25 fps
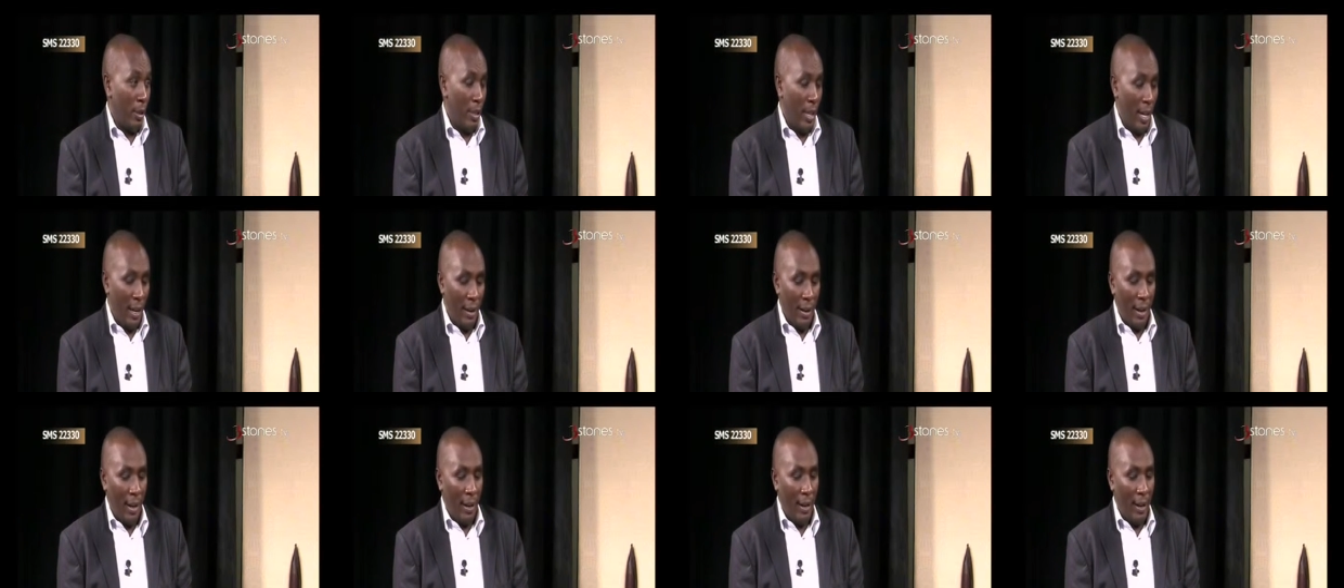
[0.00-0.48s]

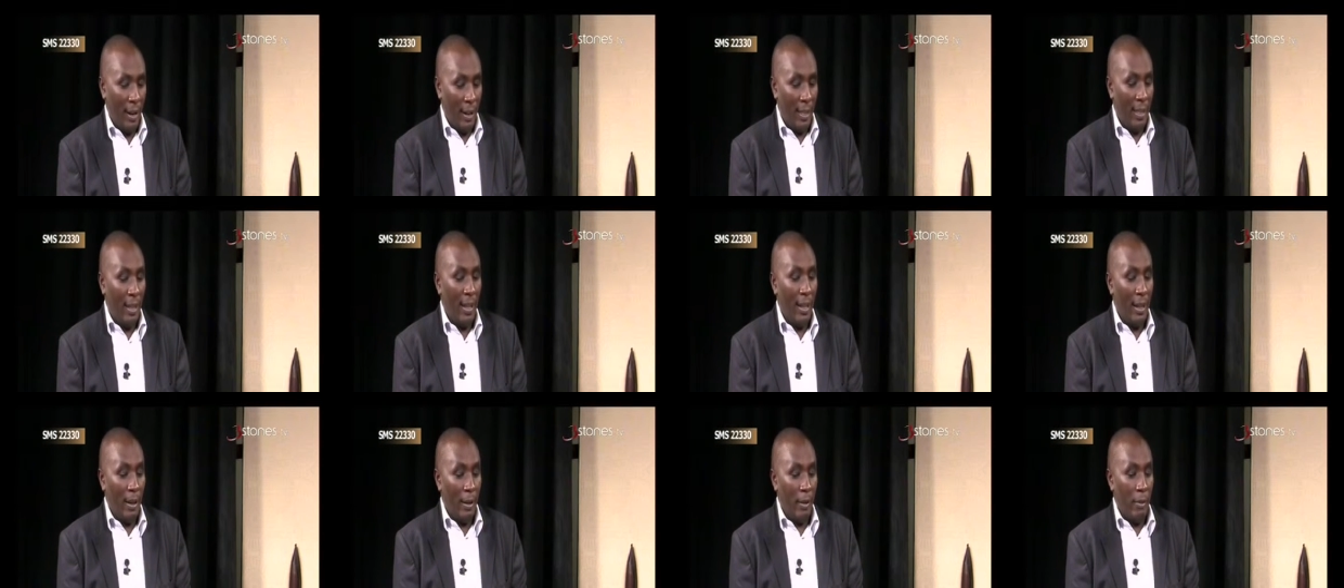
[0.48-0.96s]
And I
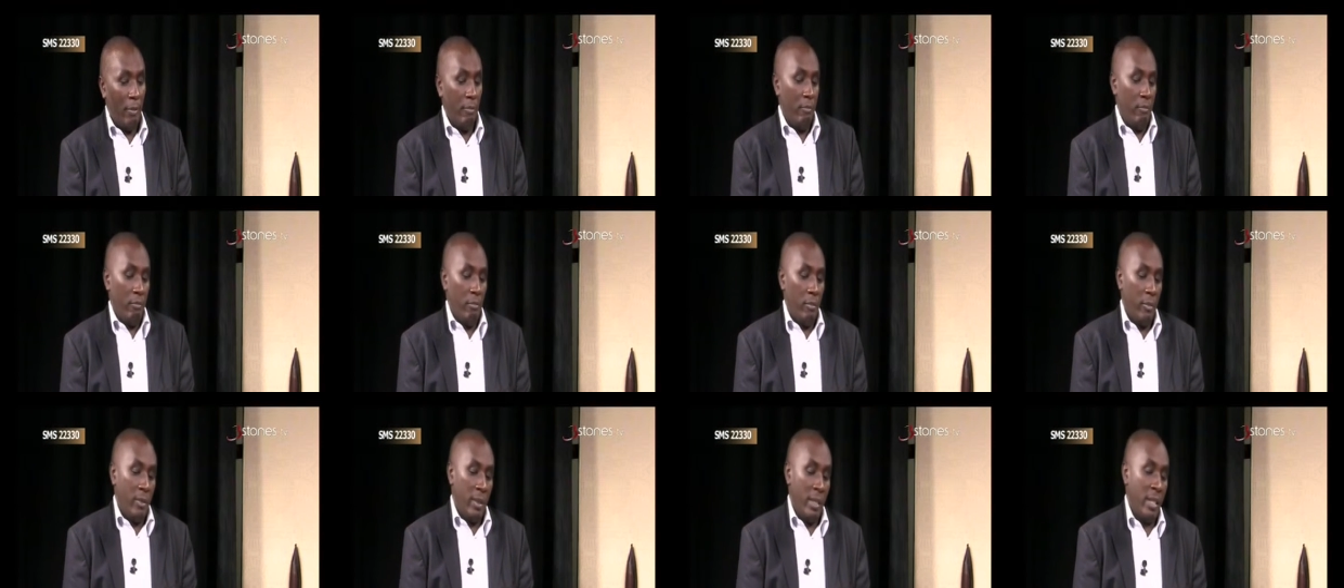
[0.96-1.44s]
think
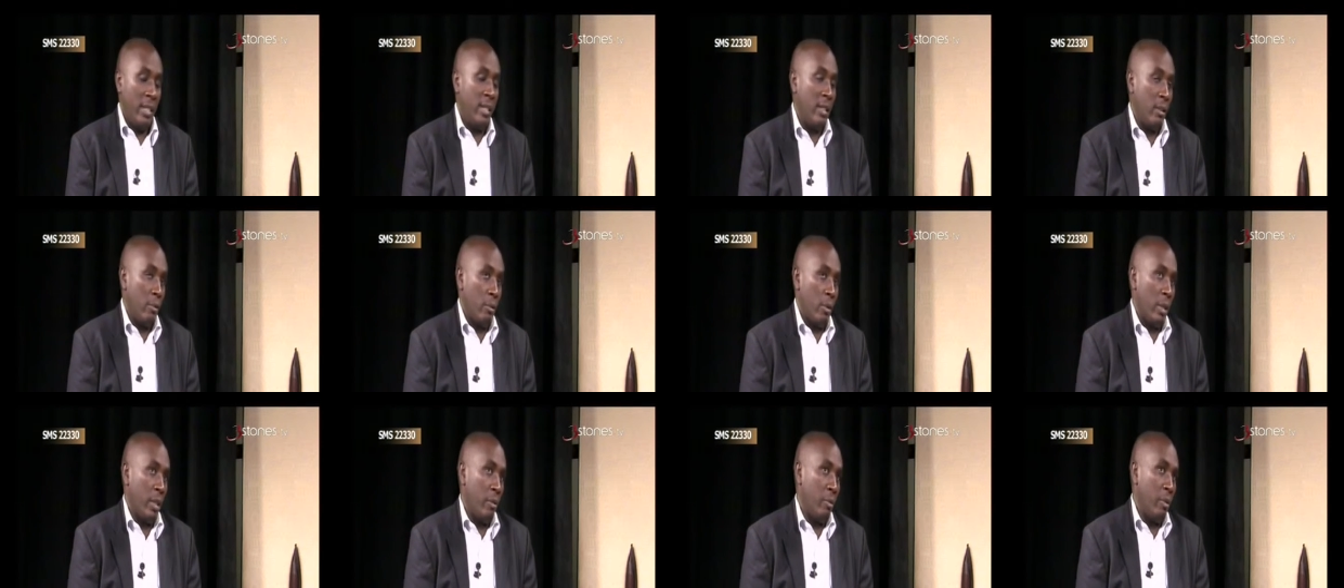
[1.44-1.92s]
this is
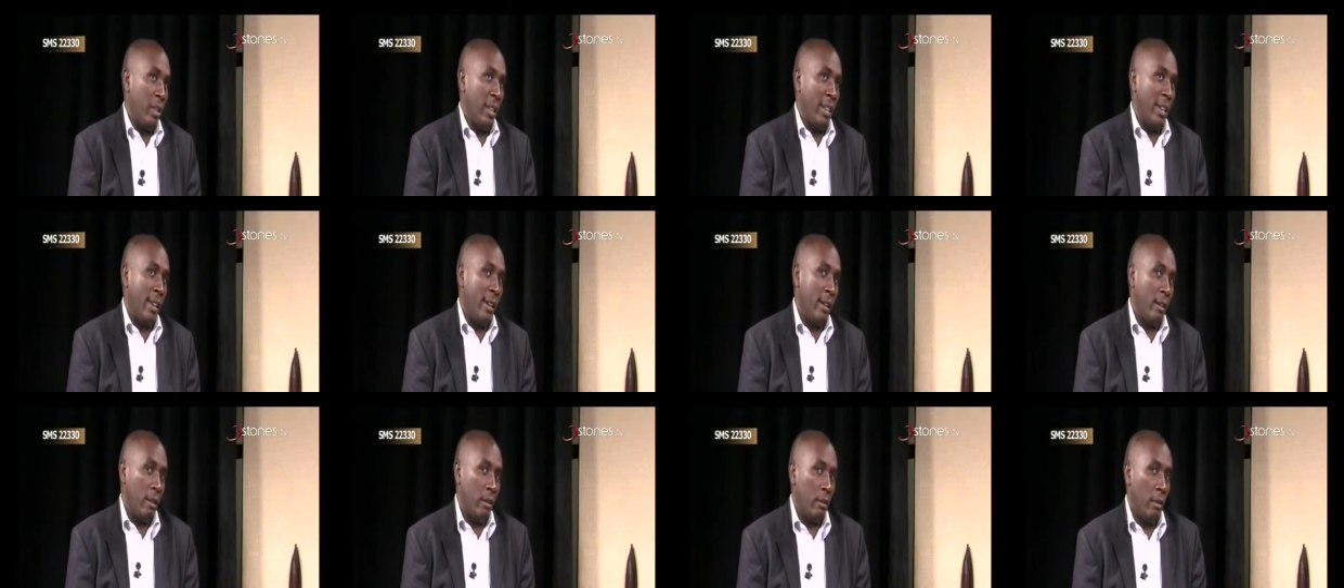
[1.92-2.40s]
what we
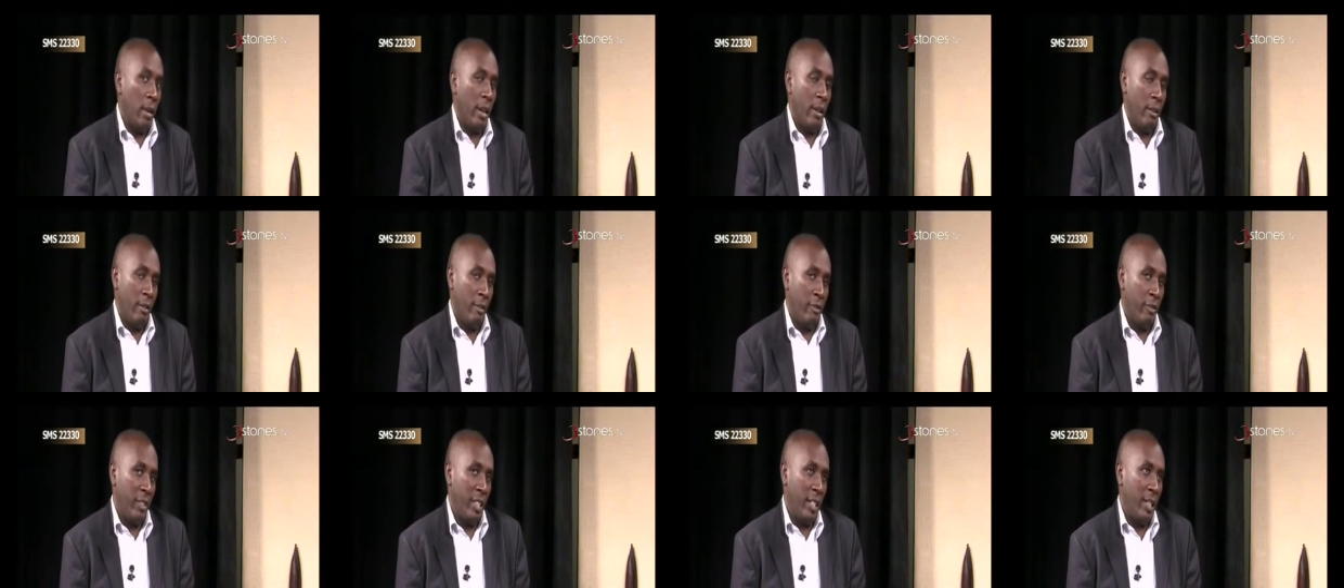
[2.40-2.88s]
hear quite
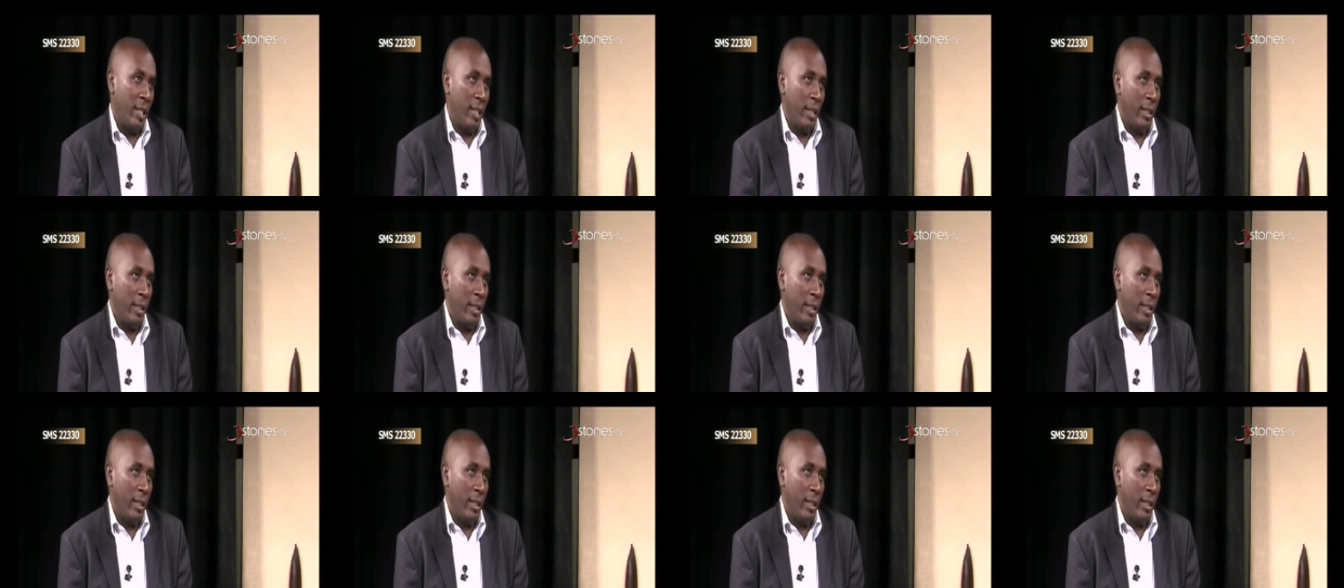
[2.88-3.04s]
often.